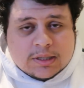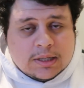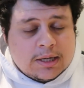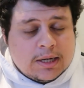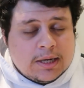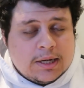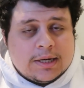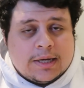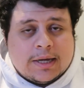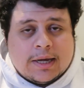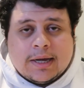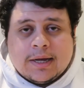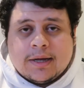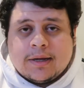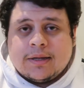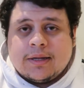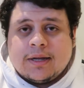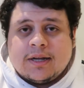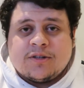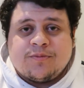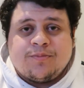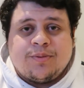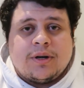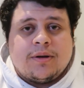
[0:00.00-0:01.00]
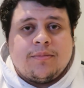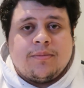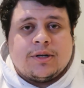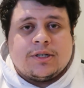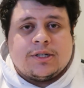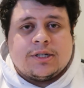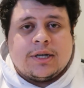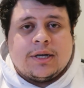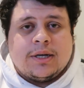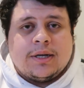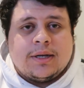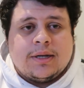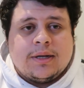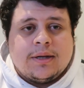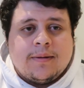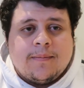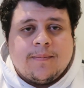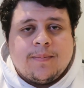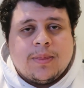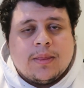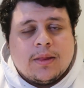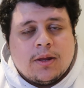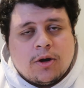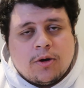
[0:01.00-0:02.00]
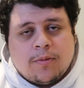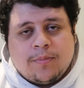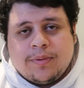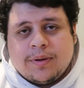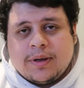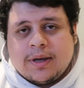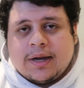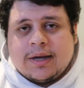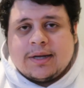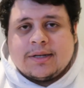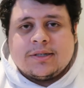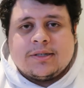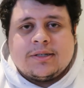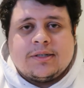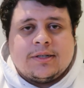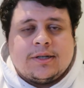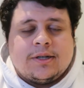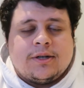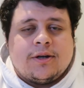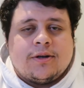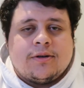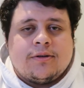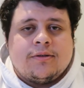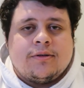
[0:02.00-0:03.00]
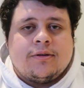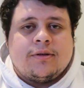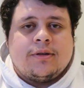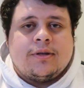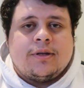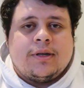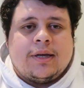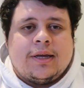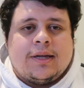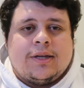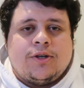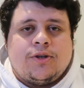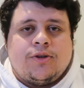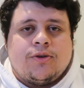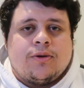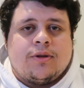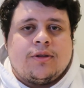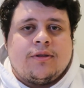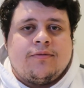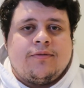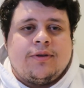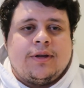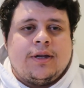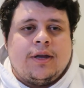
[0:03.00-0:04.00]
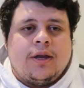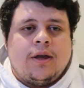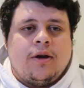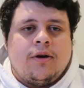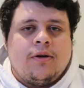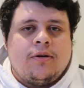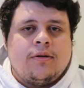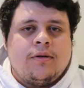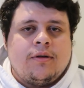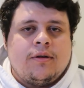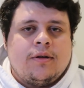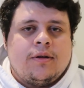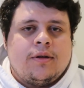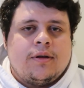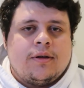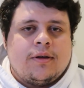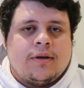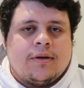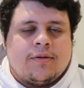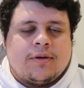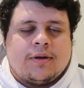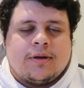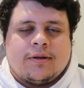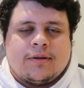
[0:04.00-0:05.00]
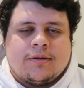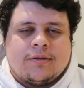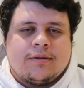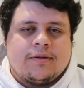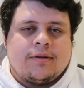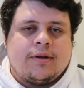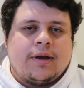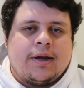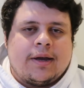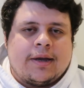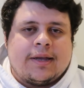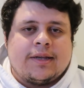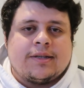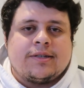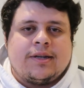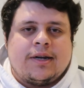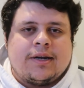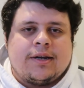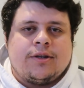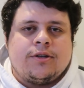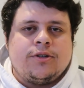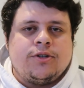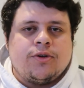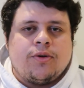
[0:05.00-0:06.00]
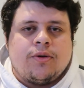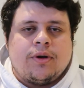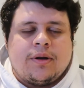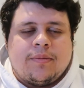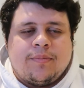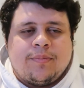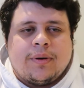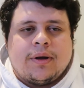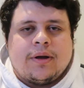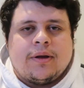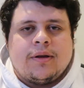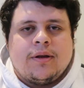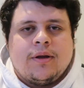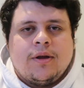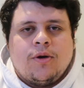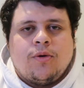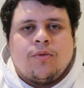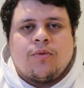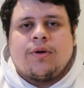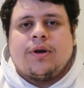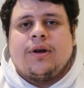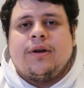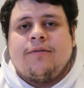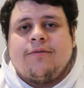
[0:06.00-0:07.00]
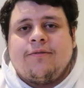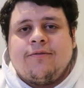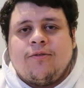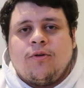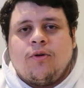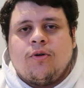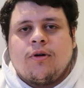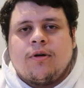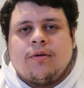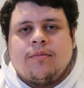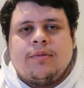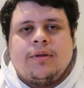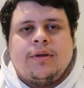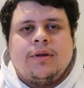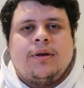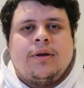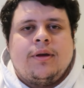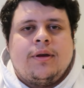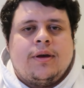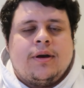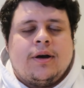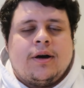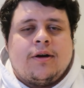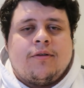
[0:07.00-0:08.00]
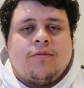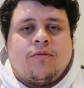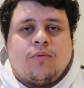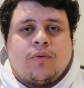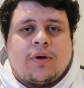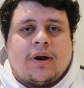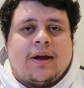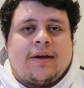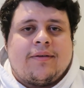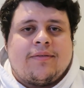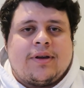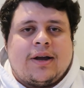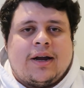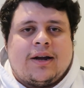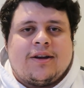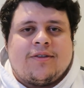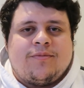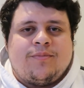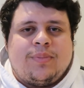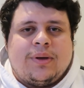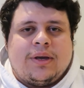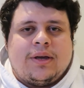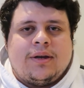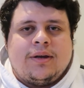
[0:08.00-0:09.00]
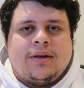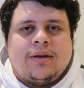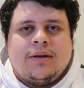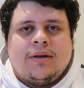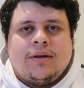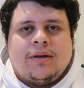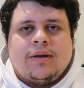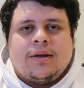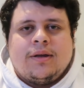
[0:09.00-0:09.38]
And yeah, that's pretty much it. Hope you guys, you know, enjoyed the video. Well, I guess not enjoyed, but were informed of where I've kind of been.